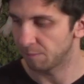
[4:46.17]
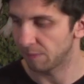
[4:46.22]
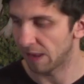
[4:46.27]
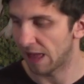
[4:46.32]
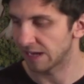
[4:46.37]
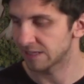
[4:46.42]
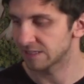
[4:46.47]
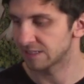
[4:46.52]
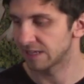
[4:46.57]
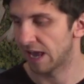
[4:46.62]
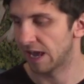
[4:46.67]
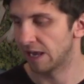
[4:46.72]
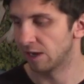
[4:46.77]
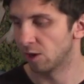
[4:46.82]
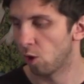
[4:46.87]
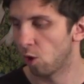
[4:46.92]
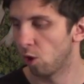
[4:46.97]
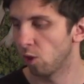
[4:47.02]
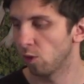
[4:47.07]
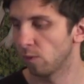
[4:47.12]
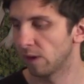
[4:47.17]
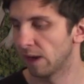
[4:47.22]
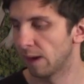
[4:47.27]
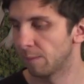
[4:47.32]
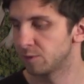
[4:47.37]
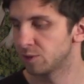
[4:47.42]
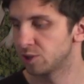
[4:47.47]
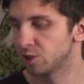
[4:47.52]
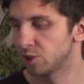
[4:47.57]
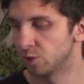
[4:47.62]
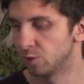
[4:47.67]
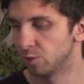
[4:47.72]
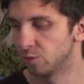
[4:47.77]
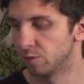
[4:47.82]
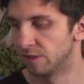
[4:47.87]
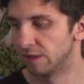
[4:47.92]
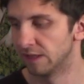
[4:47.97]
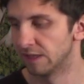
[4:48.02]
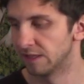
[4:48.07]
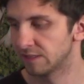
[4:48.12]
black sand all the way up to
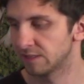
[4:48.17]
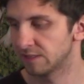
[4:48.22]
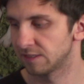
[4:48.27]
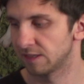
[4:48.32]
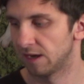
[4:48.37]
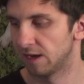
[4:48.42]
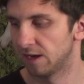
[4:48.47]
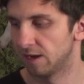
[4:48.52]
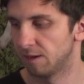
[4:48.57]
this